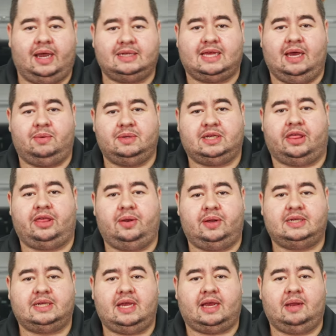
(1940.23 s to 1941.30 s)
guys, that was the
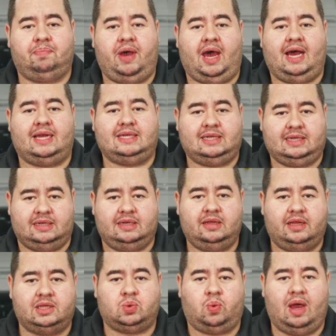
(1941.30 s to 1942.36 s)
30 second pass.
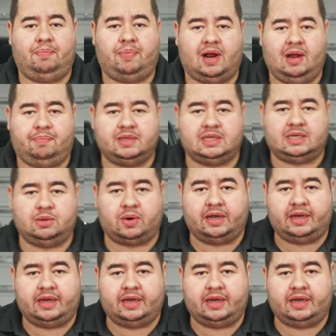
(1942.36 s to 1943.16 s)
Let's wipe it up and see what